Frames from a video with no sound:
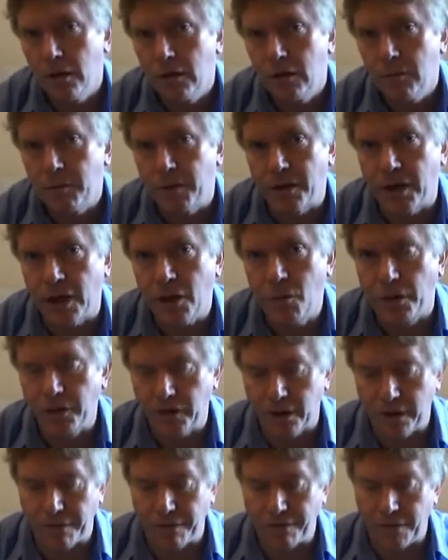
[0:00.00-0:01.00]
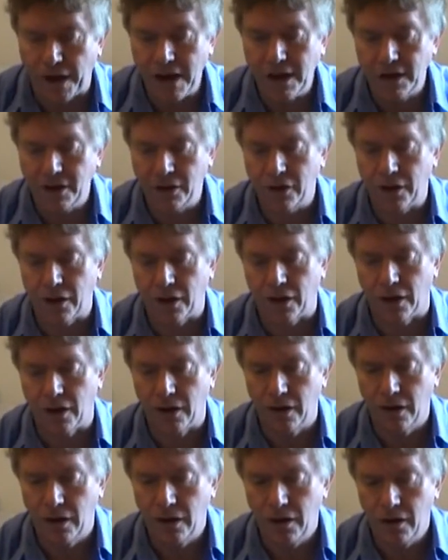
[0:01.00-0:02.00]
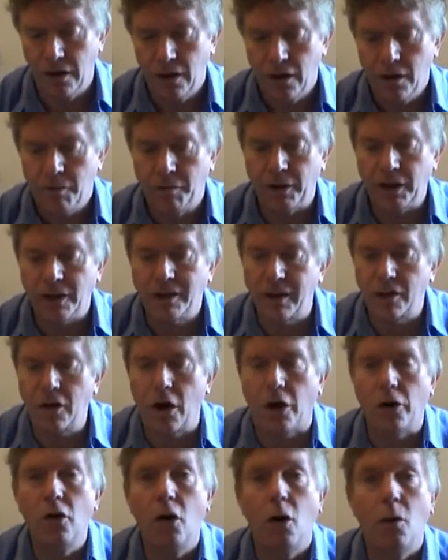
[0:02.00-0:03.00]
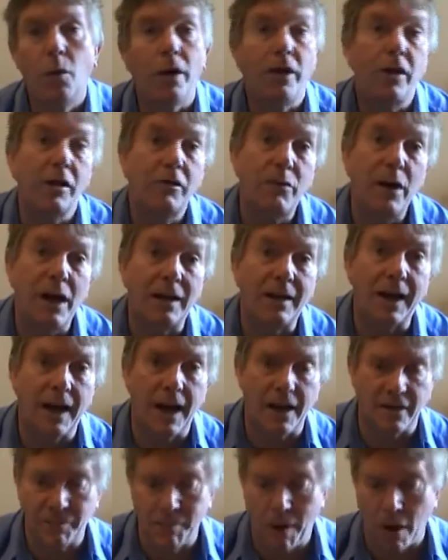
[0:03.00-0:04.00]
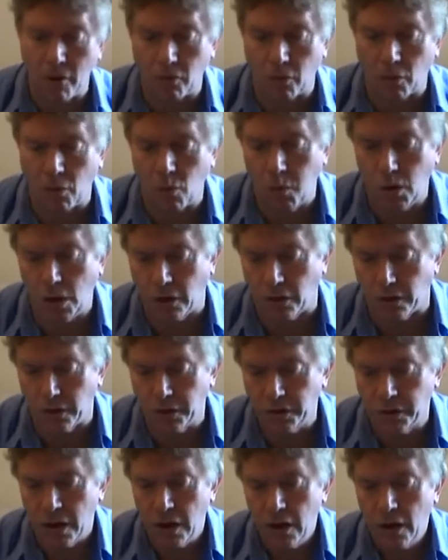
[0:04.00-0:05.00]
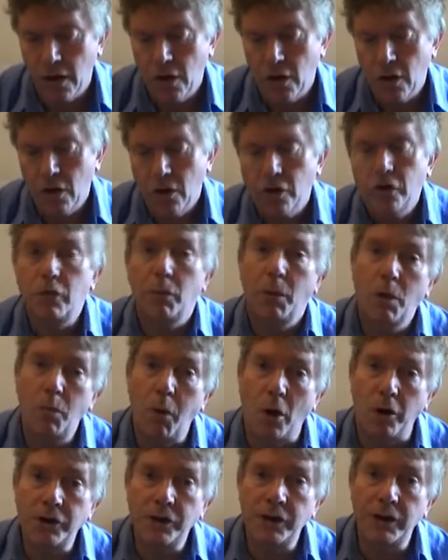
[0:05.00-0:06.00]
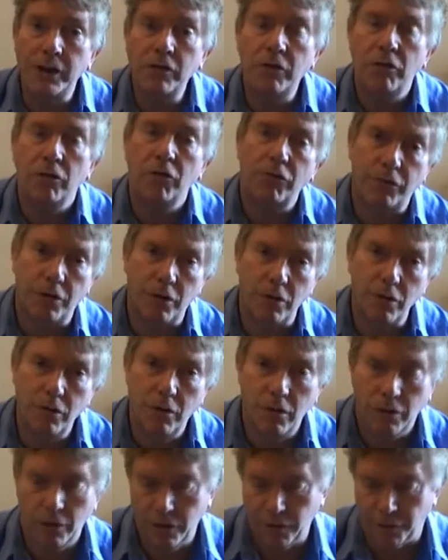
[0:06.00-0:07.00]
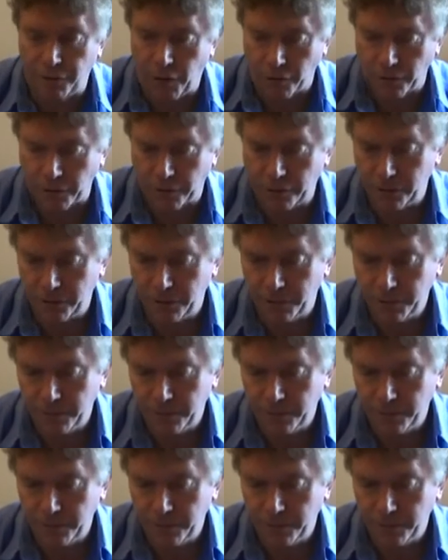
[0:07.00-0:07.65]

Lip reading: But he wanted to find her, but he did not know where the great glass mountain was, so he wandered through the forest.